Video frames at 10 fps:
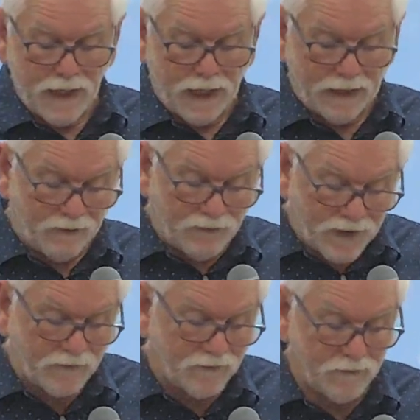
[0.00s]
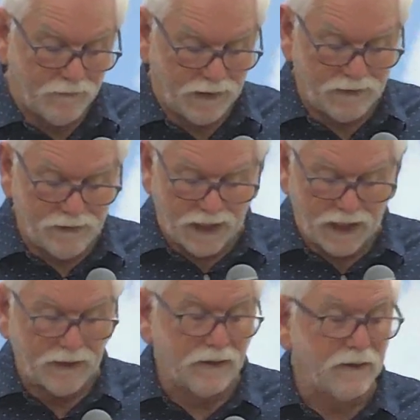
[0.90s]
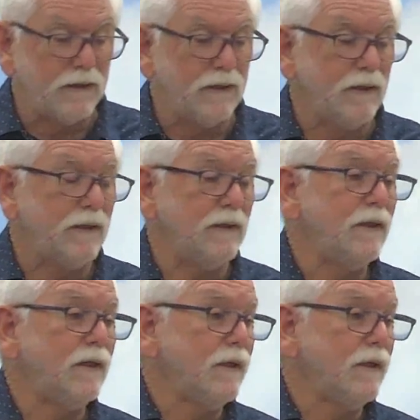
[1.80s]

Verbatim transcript: And he said to me that he